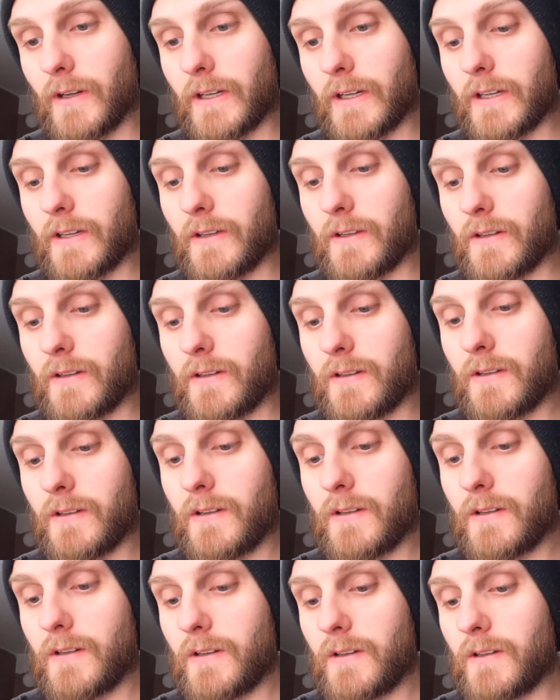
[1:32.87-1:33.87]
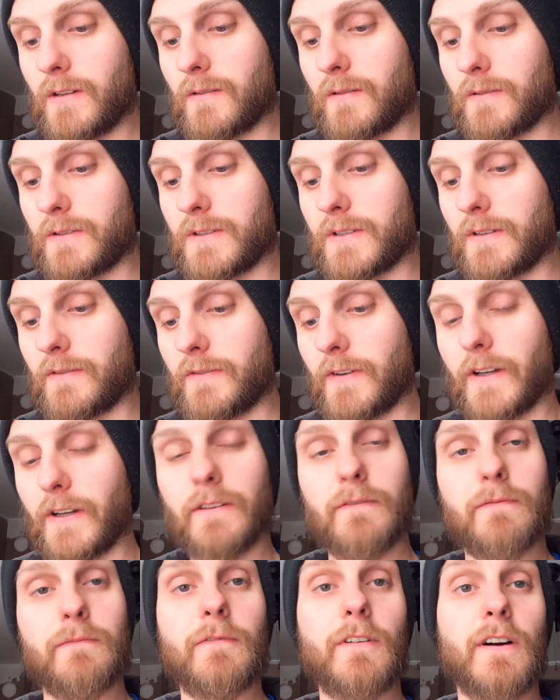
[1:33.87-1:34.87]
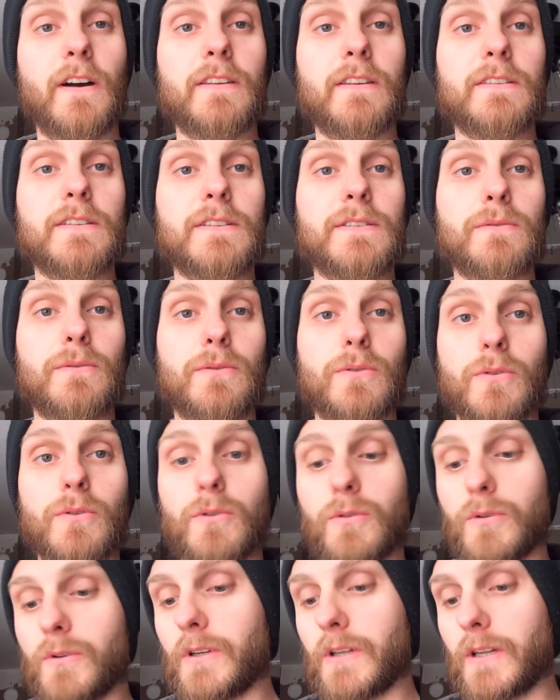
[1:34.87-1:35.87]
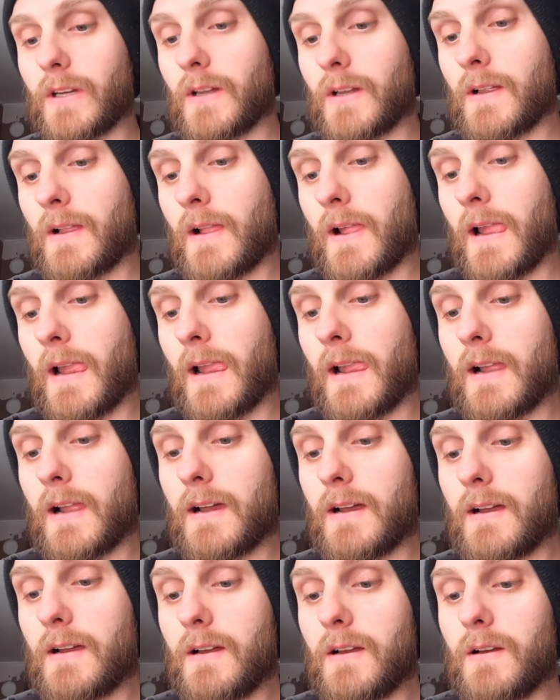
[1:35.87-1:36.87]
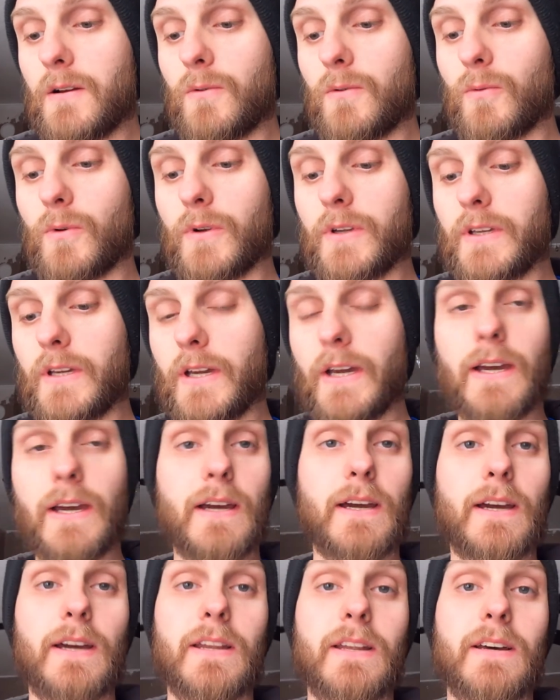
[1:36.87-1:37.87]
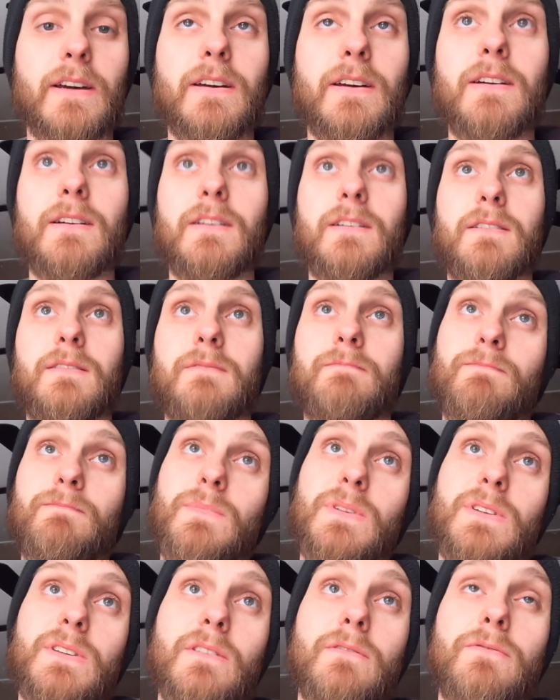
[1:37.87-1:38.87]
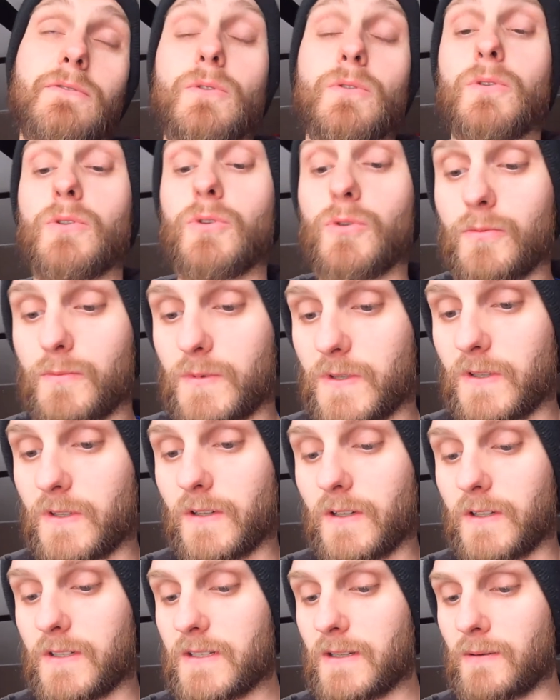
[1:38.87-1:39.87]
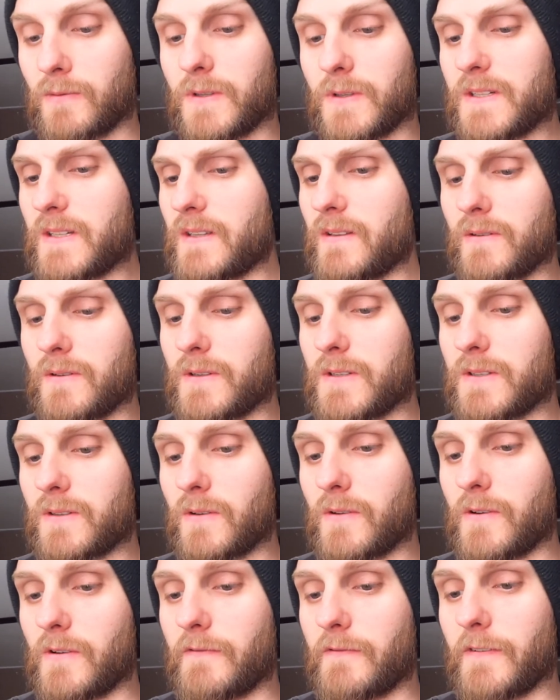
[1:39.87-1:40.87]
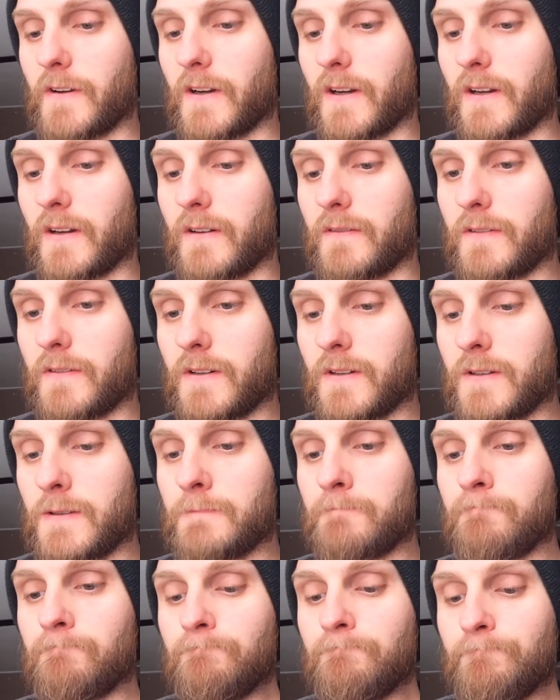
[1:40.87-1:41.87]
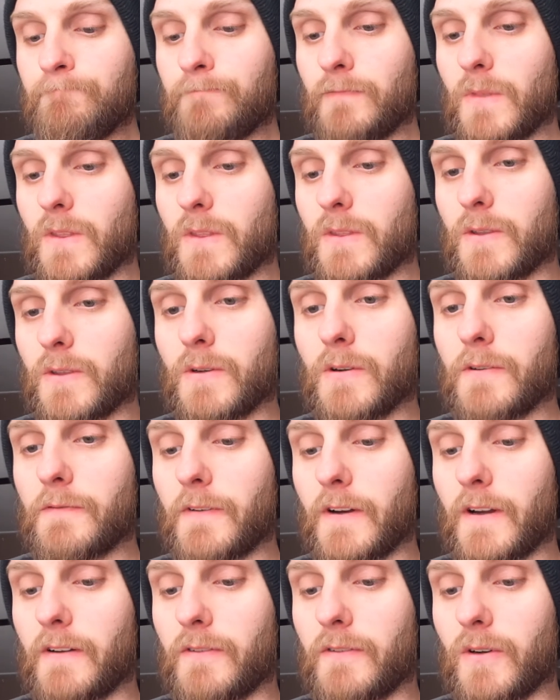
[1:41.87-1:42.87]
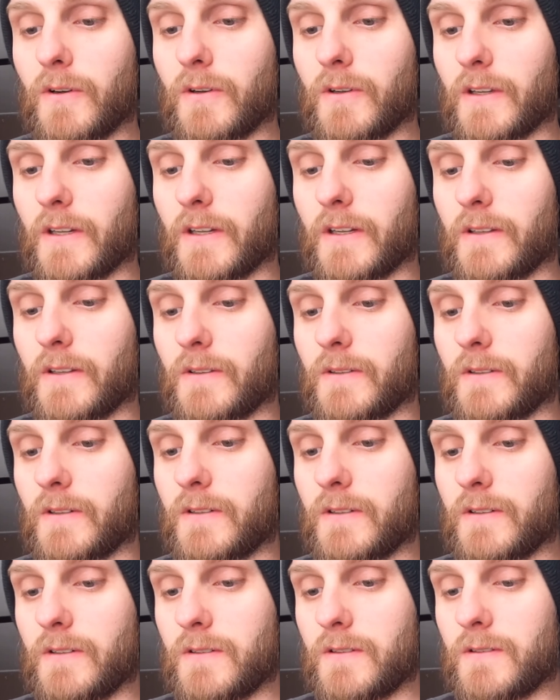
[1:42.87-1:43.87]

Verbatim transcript: I could let's see if I can find this real quick. We had several homes lost. I want to say there's 35. 35 altogether.